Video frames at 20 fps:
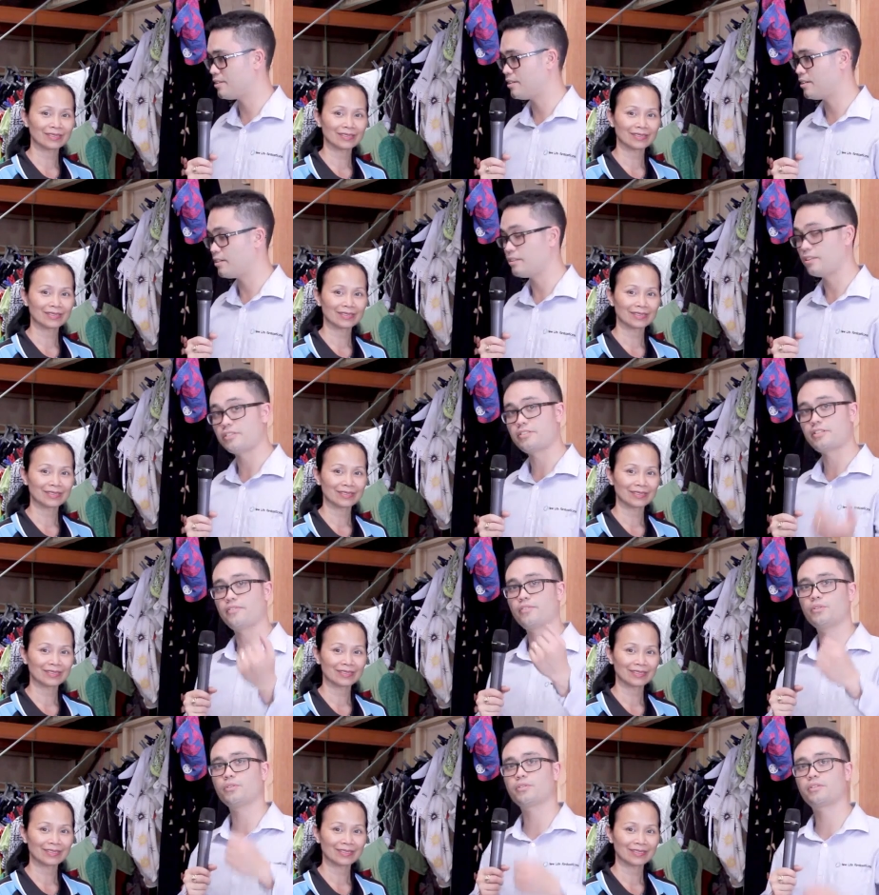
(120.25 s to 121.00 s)
Speaker 1: uh, let's
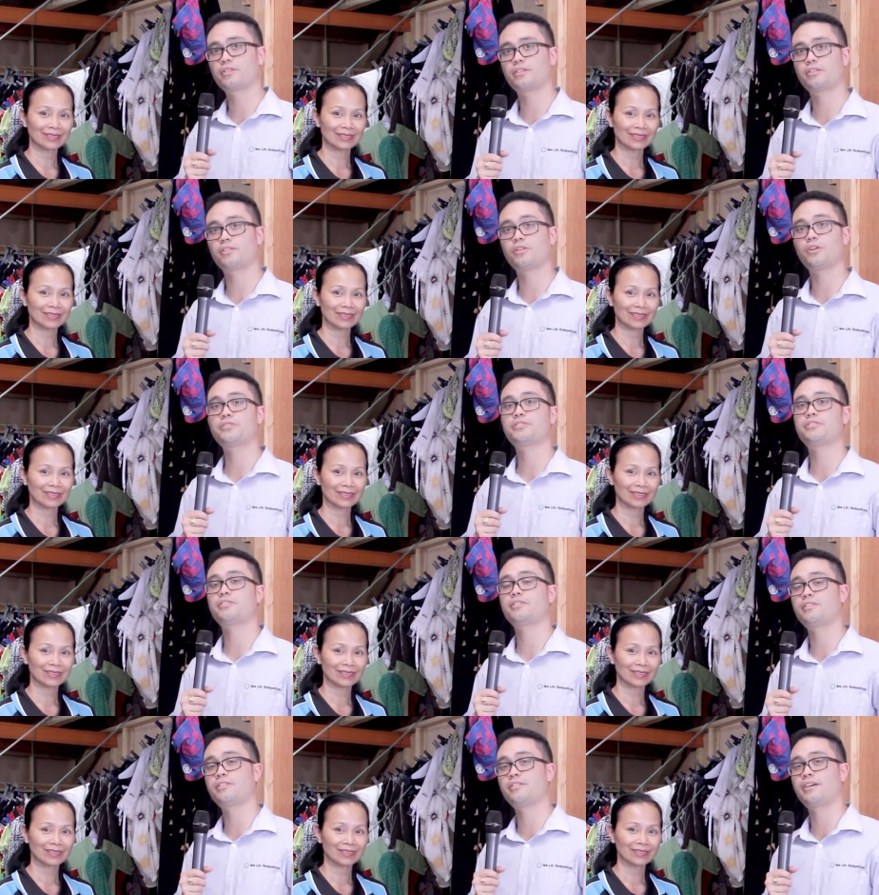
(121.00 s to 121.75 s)
have a look
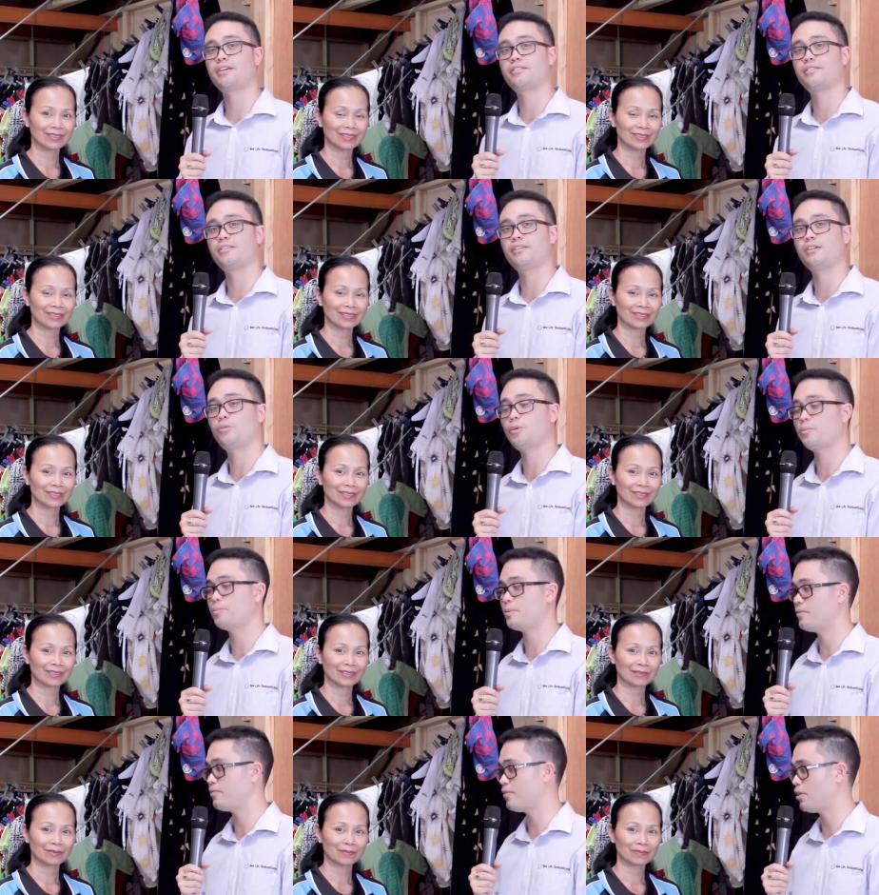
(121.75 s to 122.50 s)
closer at the
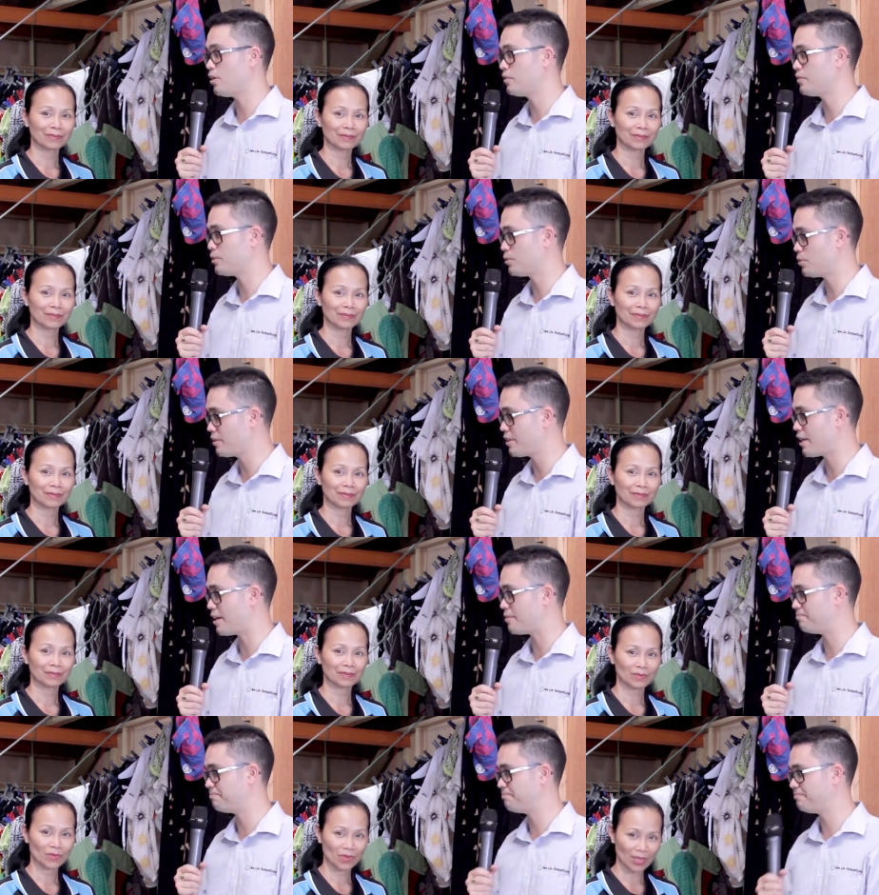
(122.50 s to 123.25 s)
equipment involved in doing
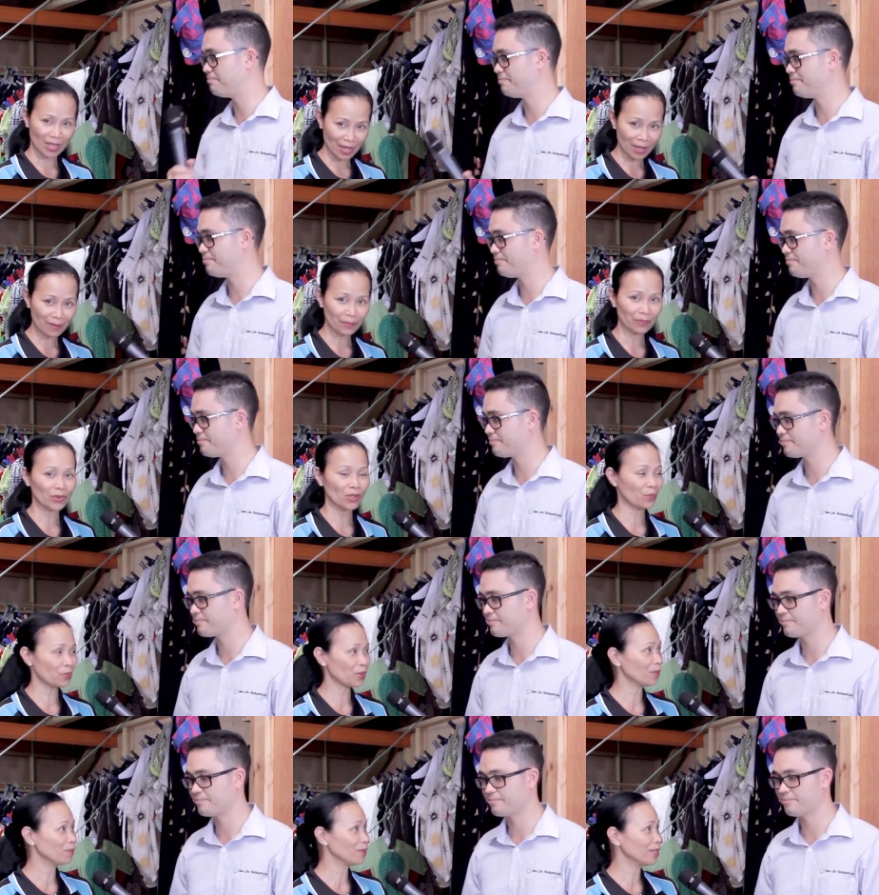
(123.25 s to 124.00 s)
that.
Speaker 2: Yeah,
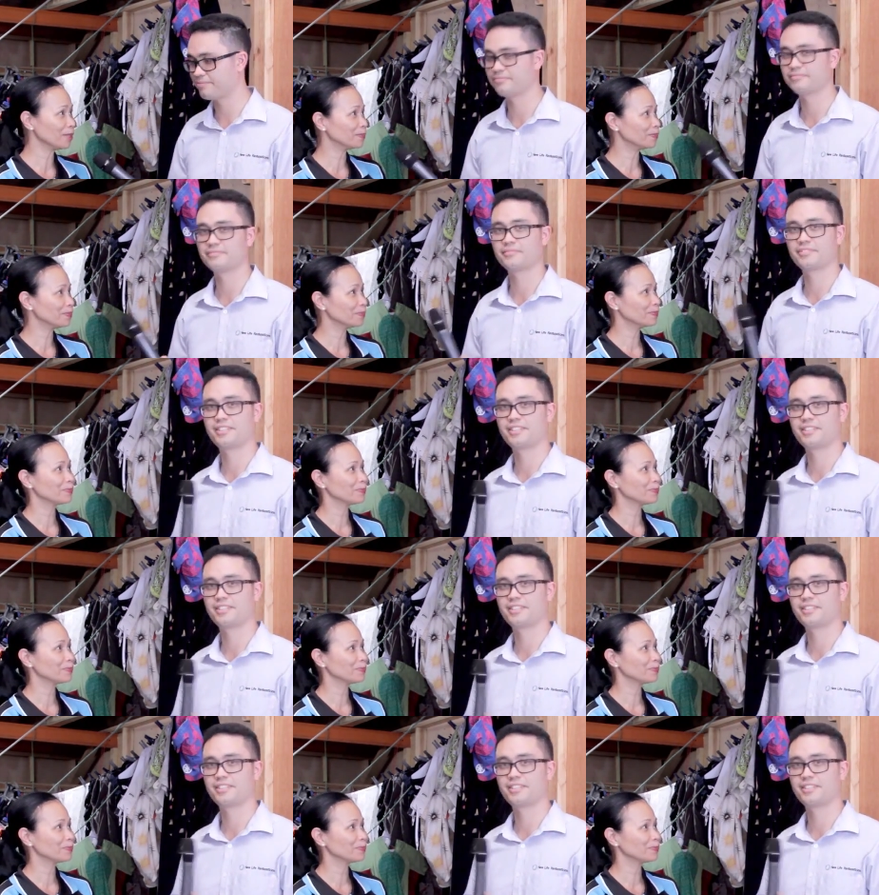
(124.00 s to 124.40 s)
no problem.